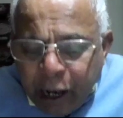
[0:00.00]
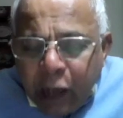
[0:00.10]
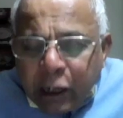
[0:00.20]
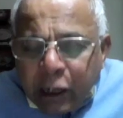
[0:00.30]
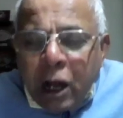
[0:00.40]

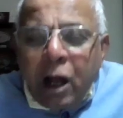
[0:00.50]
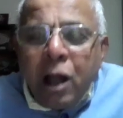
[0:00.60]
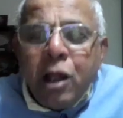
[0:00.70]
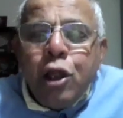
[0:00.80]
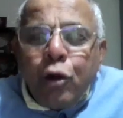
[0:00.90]

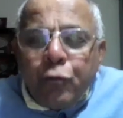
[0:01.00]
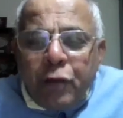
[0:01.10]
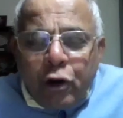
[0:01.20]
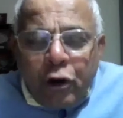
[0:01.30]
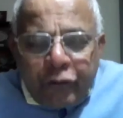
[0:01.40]
Pinaka,
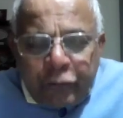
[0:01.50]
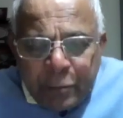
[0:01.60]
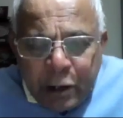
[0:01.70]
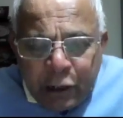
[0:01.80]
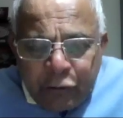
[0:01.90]
we have got
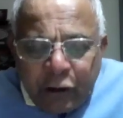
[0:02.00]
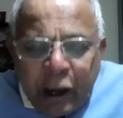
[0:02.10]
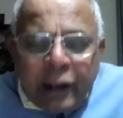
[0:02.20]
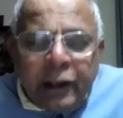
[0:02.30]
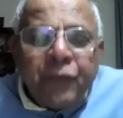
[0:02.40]
SMERCH,
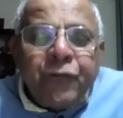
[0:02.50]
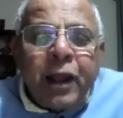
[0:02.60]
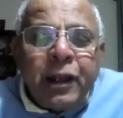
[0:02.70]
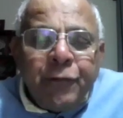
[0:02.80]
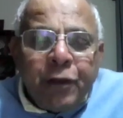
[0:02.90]
and then
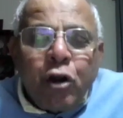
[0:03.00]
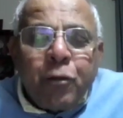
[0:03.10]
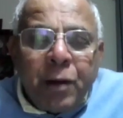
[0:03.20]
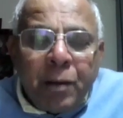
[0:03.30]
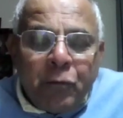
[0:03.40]
finally we
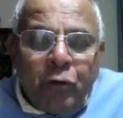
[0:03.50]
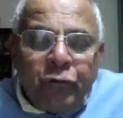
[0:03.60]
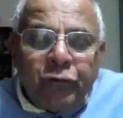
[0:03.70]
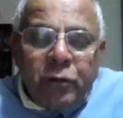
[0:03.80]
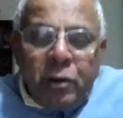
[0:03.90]
got
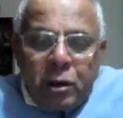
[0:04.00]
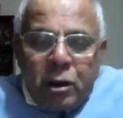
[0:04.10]
BrahMos.